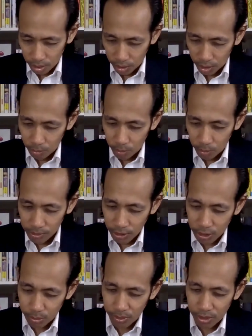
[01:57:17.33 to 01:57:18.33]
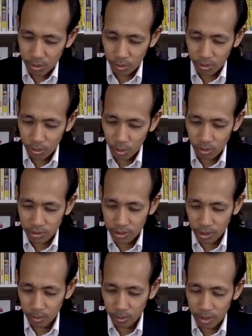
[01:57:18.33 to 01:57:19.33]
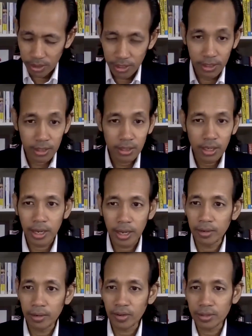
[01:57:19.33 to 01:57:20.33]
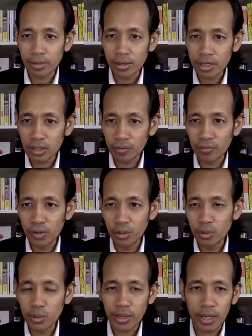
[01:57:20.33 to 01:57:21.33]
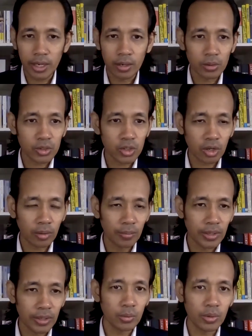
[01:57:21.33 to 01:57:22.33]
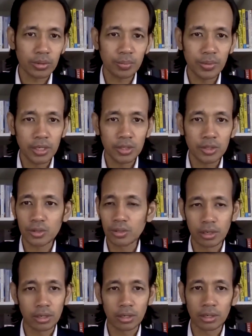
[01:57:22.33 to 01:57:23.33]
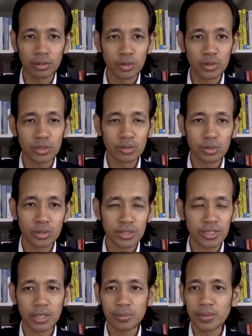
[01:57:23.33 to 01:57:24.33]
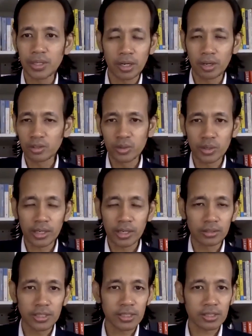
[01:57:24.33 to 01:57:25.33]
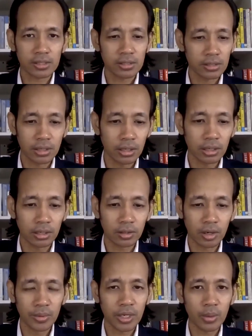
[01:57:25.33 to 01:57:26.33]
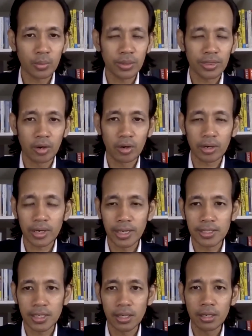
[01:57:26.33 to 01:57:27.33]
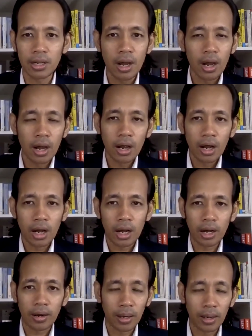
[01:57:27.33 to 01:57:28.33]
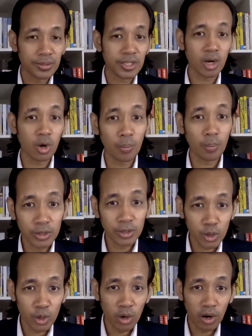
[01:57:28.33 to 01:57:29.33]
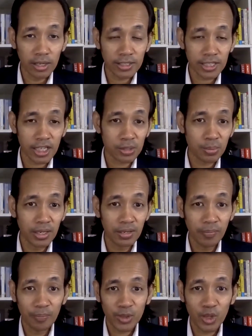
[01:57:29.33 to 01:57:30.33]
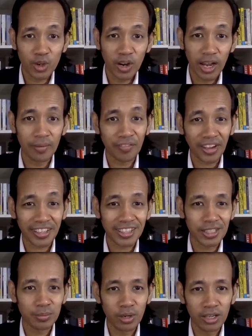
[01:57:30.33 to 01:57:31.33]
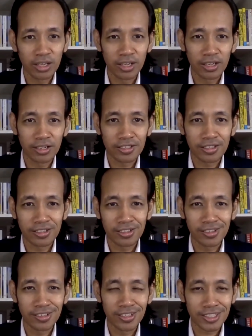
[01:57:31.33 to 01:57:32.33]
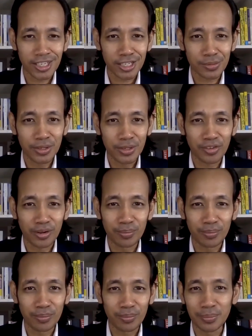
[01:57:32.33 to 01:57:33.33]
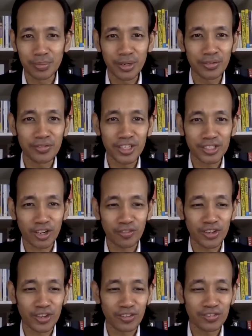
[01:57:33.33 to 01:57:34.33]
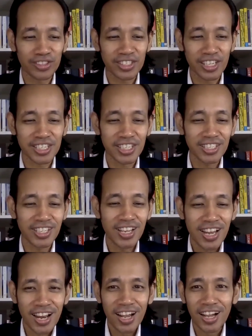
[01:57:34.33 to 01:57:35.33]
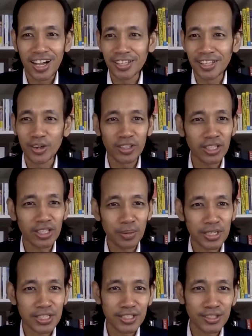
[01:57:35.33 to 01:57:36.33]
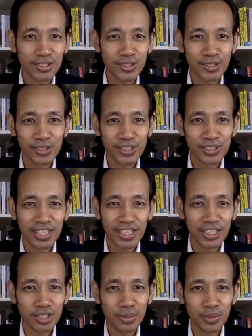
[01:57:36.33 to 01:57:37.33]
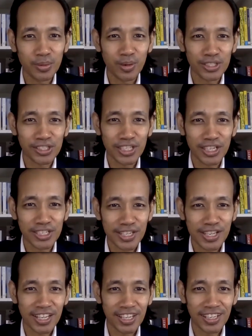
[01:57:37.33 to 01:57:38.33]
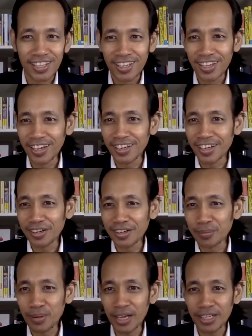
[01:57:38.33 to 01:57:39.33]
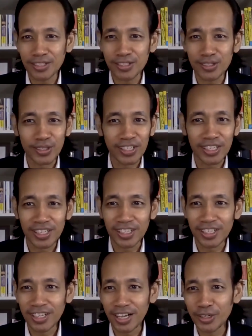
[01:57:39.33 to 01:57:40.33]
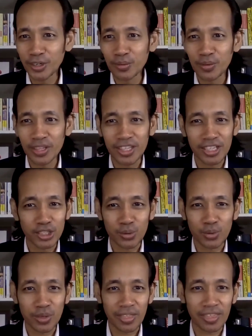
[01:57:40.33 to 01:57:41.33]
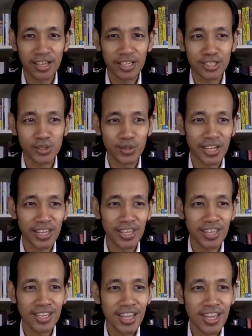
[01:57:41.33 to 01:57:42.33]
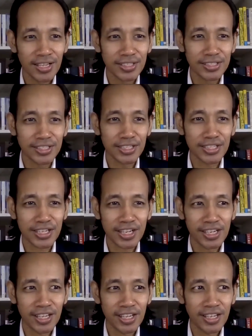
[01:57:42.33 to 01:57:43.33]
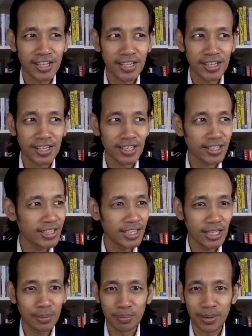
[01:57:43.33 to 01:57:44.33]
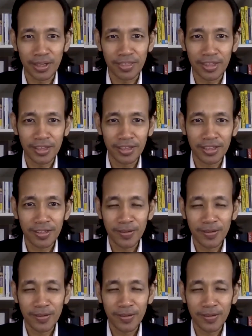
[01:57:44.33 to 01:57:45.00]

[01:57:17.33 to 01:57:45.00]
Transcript: I will touch base with you, Samuel Lee, and for the rest of you, you can also communicate with me uh, using email, or you can just uh, communicate with the organizer. Uh, I'm still open to your assessment, your M factor uh, assessment from the previous coffee conversation. Uh, the only person to send it to me was Jessica, and I replied to her. I don't know whether she's with us today. Jessica Lim, I think.